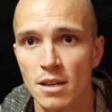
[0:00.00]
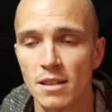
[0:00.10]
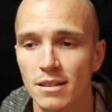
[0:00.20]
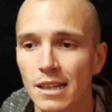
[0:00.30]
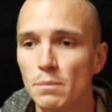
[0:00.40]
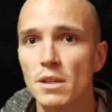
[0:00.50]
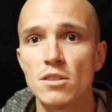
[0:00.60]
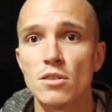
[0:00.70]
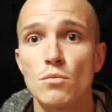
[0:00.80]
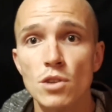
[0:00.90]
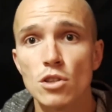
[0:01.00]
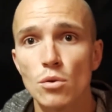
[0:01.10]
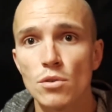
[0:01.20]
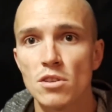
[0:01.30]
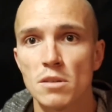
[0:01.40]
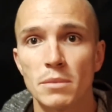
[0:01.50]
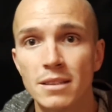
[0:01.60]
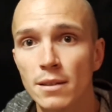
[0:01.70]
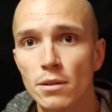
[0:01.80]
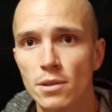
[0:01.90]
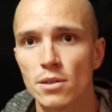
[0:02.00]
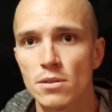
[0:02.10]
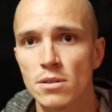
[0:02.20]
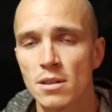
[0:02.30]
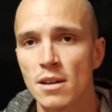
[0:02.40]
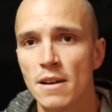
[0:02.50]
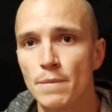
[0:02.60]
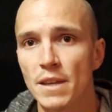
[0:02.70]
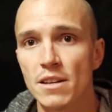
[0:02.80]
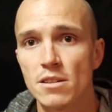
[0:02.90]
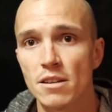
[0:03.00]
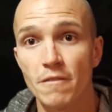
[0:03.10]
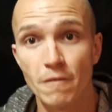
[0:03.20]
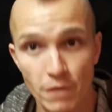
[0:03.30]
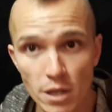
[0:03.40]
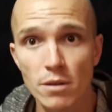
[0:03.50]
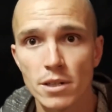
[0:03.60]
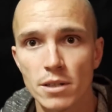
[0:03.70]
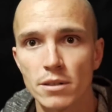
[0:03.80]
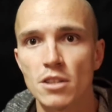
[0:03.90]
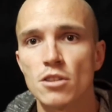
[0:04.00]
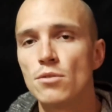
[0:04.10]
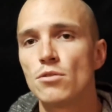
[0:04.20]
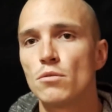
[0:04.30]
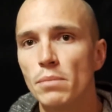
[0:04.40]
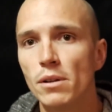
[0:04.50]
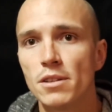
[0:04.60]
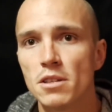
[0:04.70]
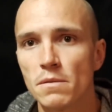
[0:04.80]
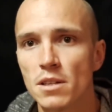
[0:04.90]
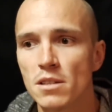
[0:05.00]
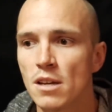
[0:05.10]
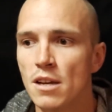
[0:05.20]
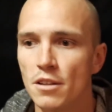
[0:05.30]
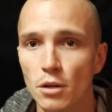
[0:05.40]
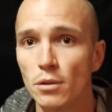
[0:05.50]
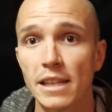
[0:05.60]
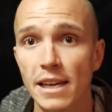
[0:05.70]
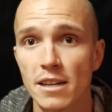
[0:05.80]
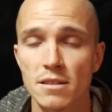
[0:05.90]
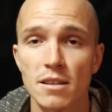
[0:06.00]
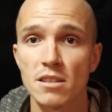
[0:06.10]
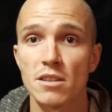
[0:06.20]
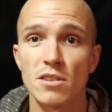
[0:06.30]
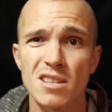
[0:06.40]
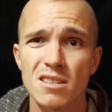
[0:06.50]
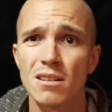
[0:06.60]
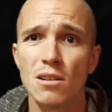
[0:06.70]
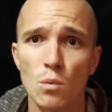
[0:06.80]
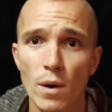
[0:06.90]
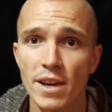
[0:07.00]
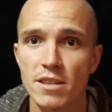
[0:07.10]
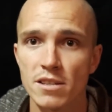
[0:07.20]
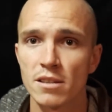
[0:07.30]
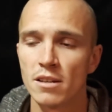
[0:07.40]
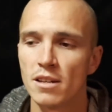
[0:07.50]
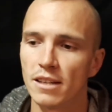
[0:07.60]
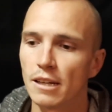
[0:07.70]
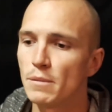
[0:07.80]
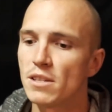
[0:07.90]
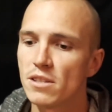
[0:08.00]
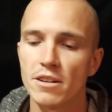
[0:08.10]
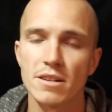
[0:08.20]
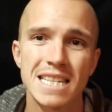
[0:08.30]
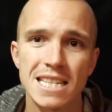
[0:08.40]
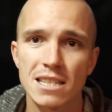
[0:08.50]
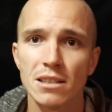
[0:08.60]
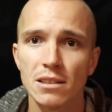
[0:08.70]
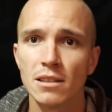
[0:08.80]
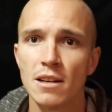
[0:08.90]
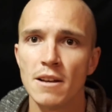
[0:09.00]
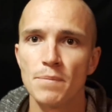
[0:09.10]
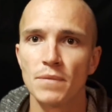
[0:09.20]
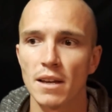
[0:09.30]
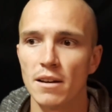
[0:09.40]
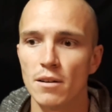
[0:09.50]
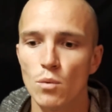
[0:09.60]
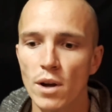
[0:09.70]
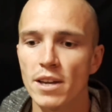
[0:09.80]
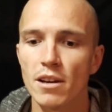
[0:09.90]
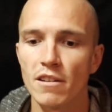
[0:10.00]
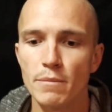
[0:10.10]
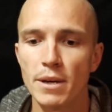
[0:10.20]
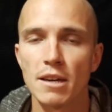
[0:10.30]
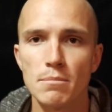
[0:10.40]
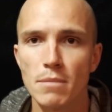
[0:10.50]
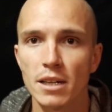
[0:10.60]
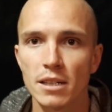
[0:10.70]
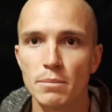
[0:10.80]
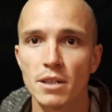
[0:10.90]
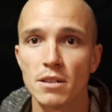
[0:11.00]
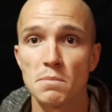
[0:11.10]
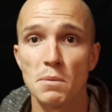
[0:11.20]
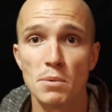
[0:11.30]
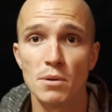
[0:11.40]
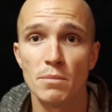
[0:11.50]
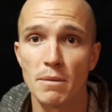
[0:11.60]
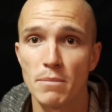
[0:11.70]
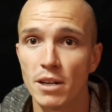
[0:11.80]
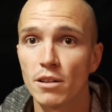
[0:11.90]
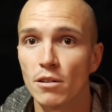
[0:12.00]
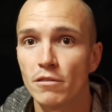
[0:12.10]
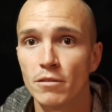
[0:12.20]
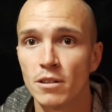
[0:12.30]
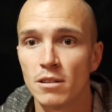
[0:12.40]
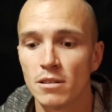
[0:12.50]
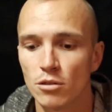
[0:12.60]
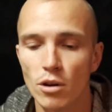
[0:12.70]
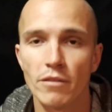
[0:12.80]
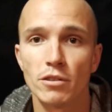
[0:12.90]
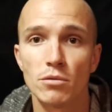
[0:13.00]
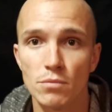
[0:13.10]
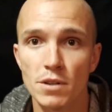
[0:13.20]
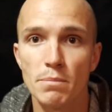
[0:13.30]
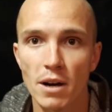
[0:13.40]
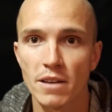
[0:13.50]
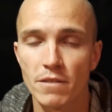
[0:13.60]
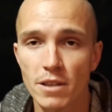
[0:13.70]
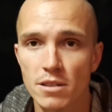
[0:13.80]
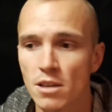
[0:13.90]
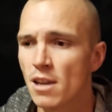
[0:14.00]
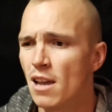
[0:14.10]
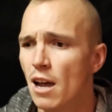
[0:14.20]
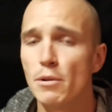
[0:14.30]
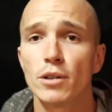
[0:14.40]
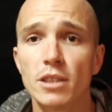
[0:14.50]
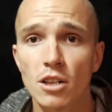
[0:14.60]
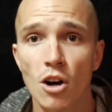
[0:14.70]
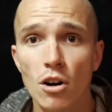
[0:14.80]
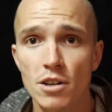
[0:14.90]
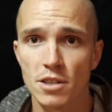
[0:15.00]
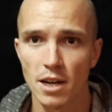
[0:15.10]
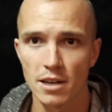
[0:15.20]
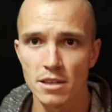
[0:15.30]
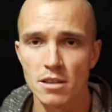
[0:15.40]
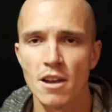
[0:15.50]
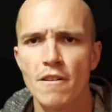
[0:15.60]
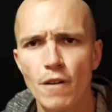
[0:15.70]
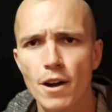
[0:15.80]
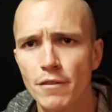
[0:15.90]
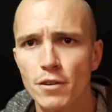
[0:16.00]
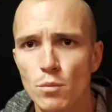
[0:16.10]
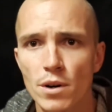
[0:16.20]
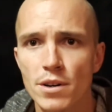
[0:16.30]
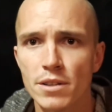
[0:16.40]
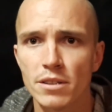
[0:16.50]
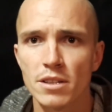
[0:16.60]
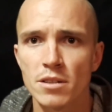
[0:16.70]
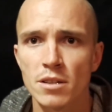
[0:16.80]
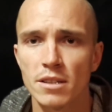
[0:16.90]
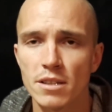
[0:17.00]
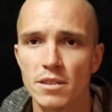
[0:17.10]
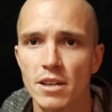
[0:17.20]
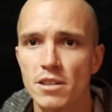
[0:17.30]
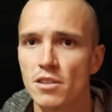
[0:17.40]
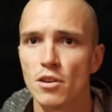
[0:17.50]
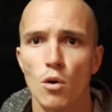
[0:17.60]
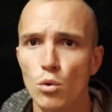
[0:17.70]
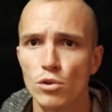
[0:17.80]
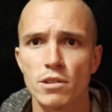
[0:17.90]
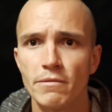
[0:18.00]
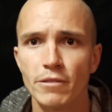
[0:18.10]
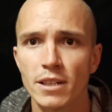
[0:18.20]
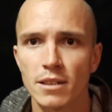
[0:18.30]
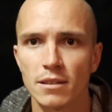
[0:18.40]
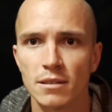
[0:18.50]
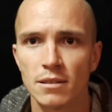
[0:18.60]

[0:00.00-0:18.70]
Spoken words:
That means the resources and materials that is inferior, that's used to build these things, don't last, thus there is still waste. That means there is still a way of making money, because people make money off you having to rebuy things. I mean, look at the cars, guys. 5-year warranties these days is an awesome thing.